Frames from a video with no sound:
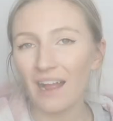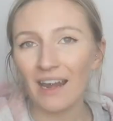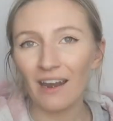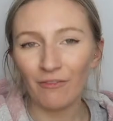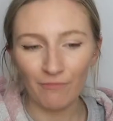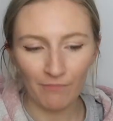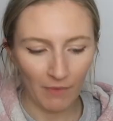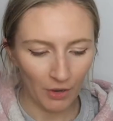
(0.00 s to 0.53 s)
I
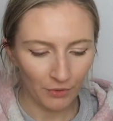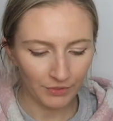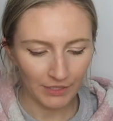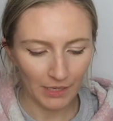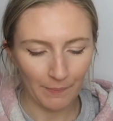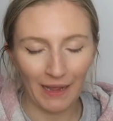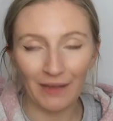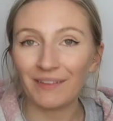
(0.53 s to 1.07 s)
love
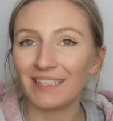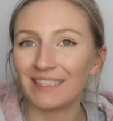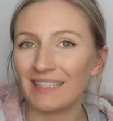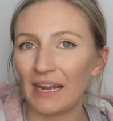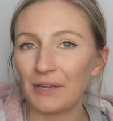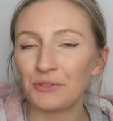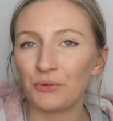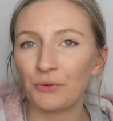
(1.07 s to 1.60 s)
most about these
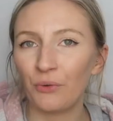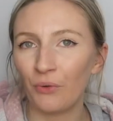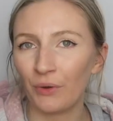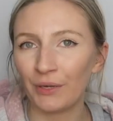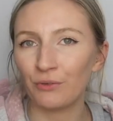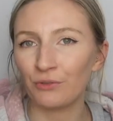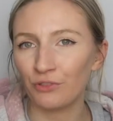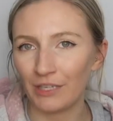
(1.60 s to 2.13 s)
natural
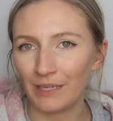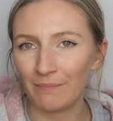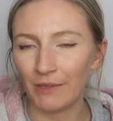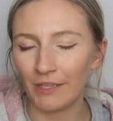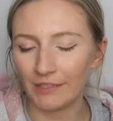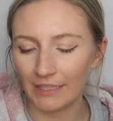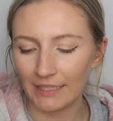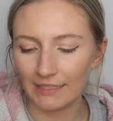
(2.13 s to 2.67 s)
oil treatments